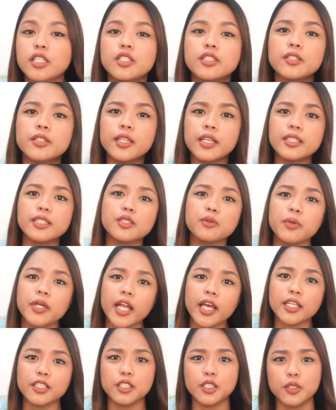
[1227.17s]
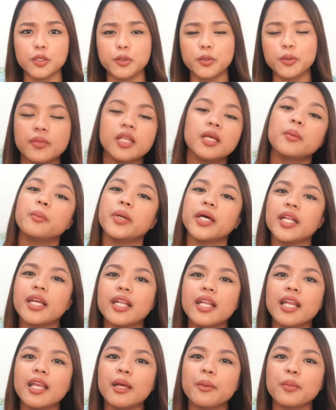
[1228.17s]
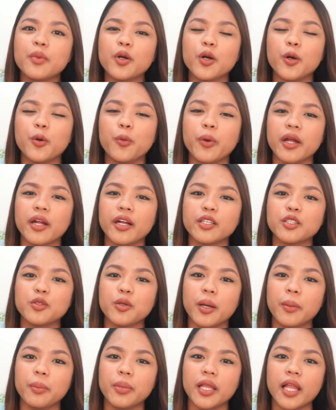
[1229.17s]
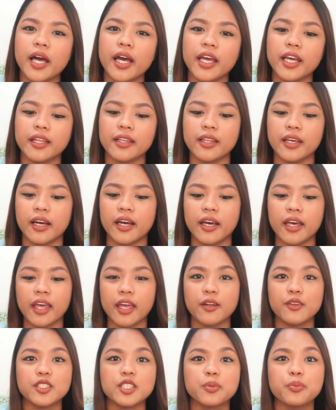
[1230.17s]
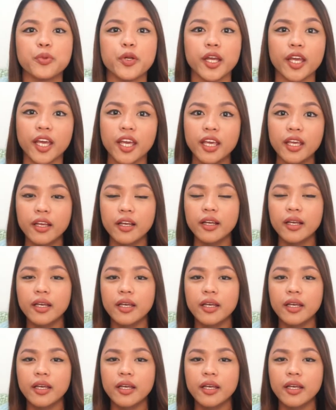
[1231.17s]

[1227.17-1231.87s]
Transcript: So that's what I do. Para alam ko where to apply the hairspray.